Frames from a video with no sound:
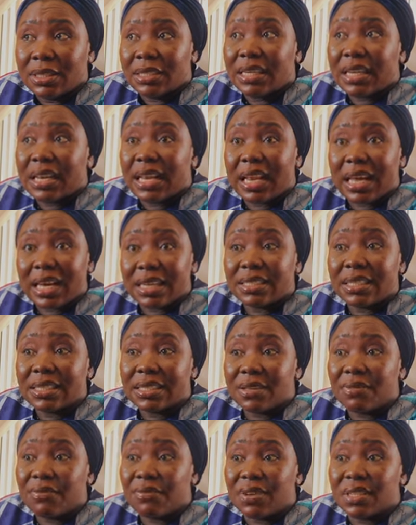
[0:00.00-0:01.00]
The largest
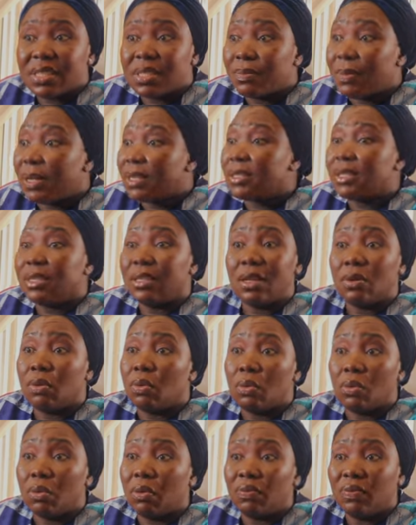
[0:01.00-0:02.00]
investment in the
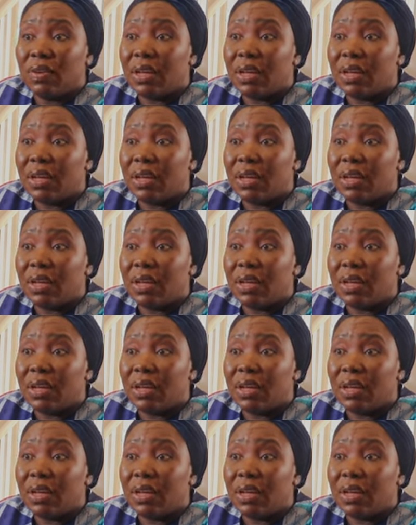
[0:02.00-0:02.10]
whole of the